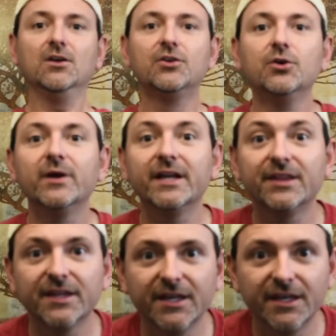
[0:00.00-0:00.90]
do
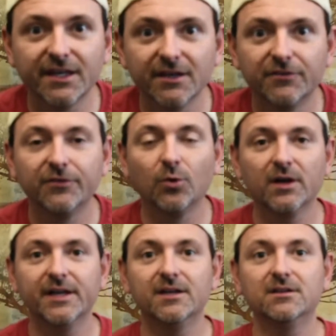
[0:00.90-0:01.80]
anything
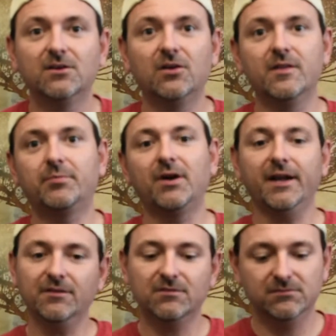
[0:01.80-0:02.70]
for you on the
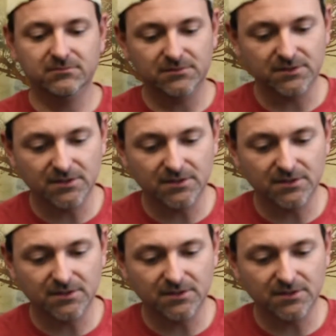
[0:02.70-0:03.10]
price.